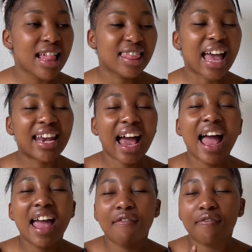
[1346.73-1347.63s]
that
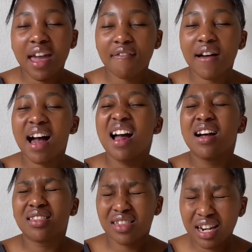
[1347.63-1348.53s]
i have ever
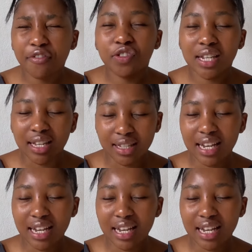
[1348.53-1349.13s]
thrifted